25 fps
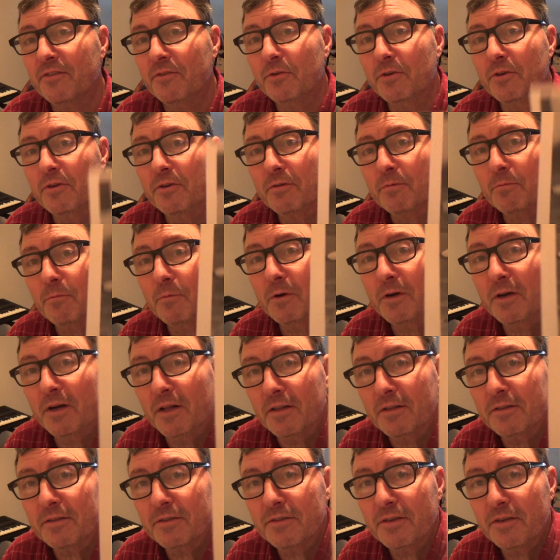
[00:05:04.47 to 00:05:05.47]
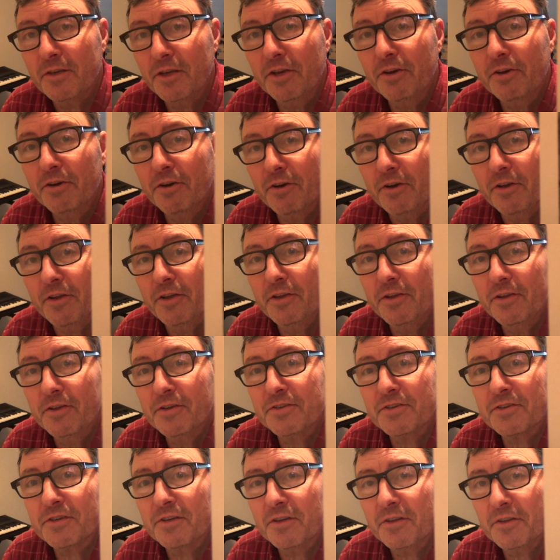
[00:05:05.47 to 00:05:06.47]
do you? Well, here
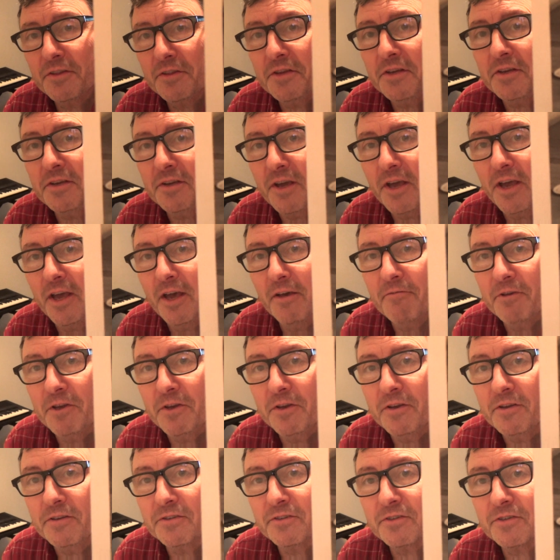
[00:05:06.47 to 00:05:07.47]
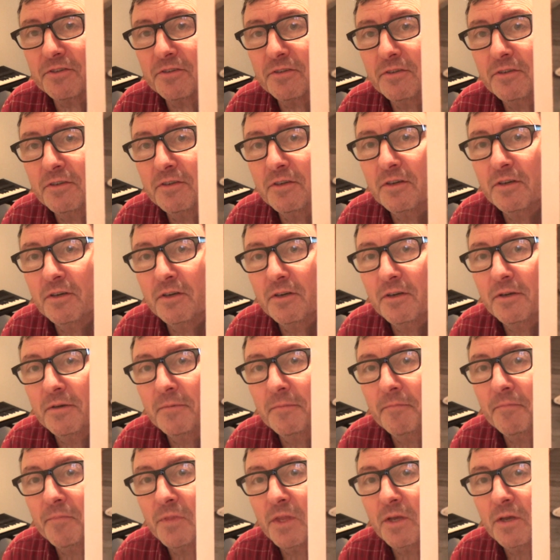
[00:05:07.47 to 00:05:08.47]
is the evidence.
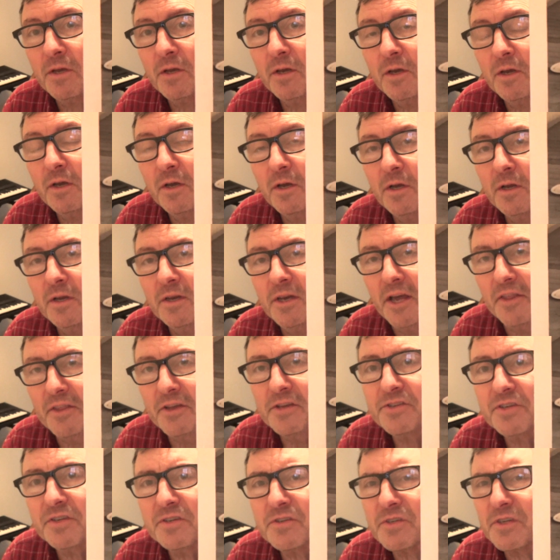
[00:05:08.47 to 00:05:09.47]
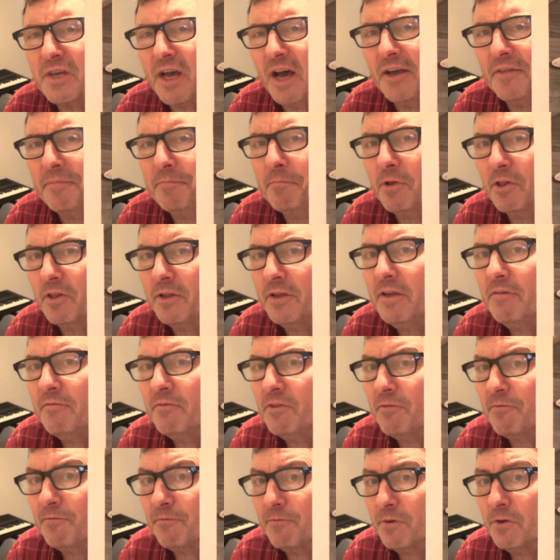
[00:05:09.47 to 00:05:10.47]
Now this is, I
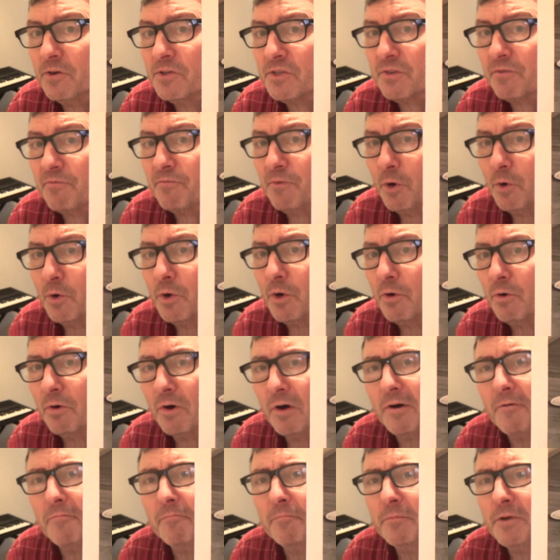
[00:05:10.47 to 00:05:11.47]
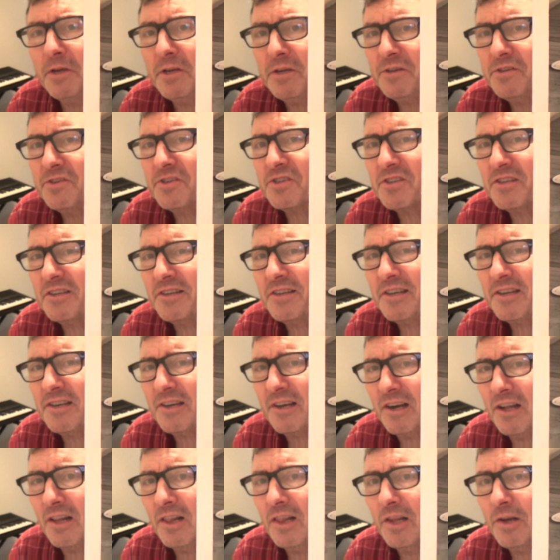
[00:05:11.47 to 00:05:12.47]
believe, the first photo of me
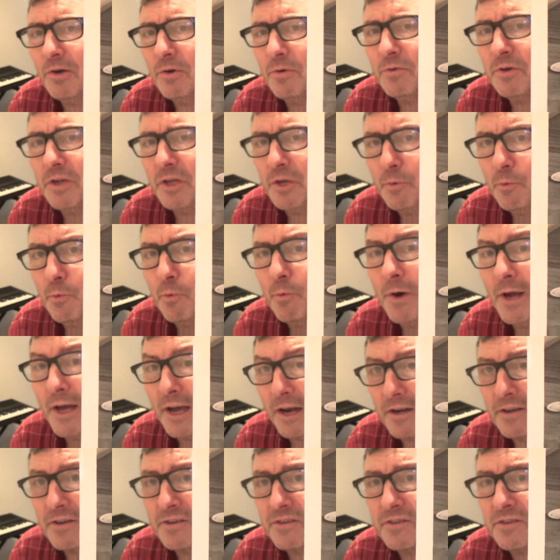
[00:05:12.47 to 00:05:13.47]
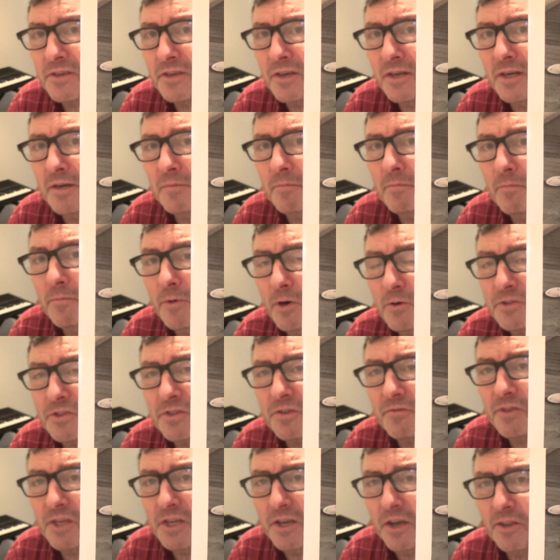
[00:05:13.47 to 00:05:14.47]
sitting alone erect.
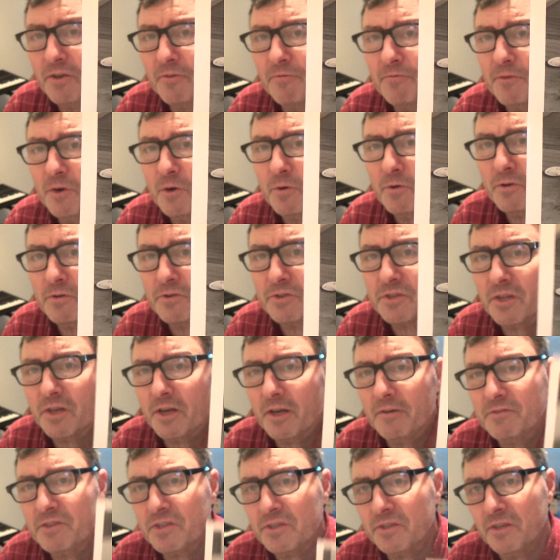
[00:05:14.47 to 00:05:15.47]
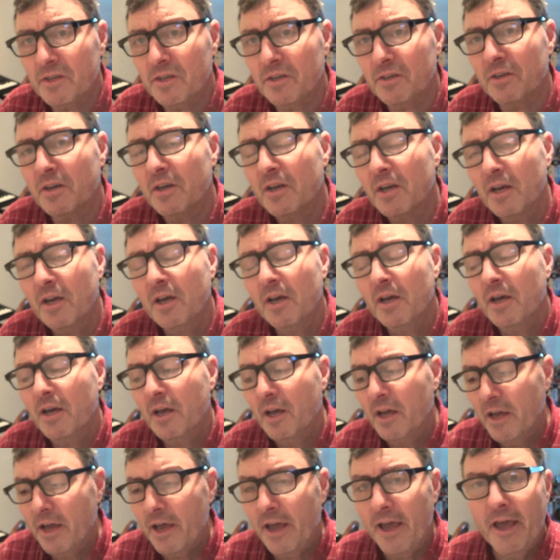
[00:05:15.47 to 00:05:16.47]
Most of the other photos that I've seen
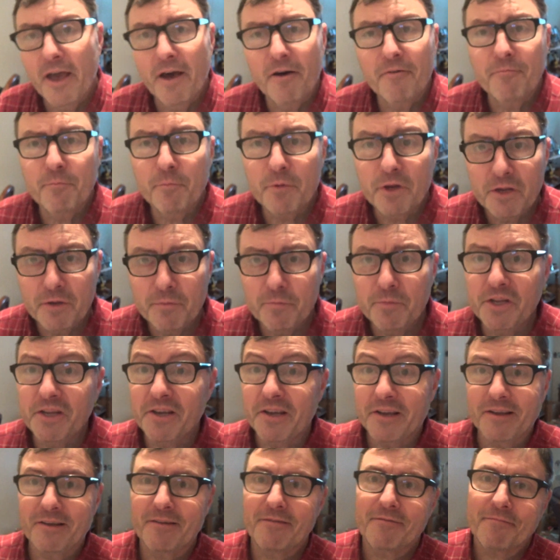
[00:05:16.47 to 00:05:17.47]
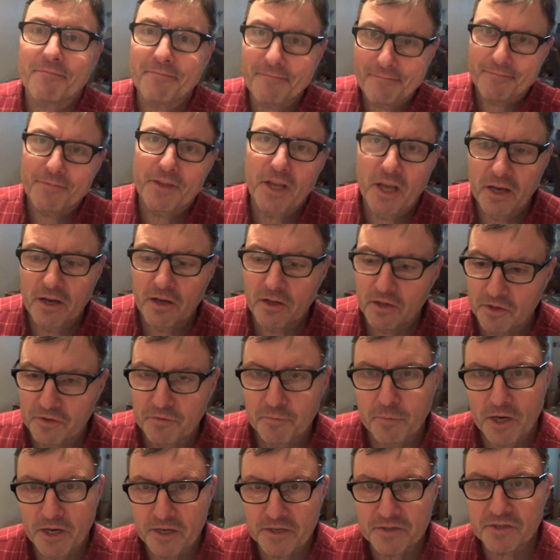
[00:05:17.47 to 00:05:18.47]
have me being
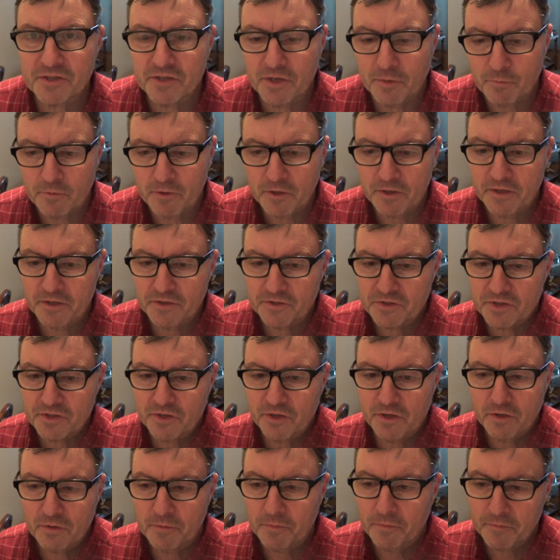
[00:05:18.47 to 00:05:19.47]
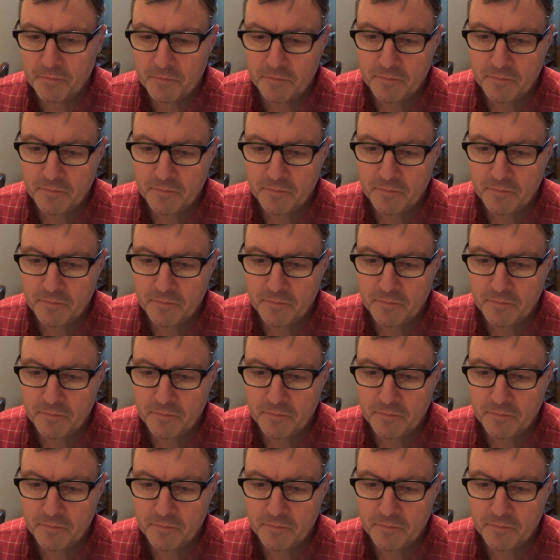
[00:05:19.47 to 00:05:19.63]
held by someone, and so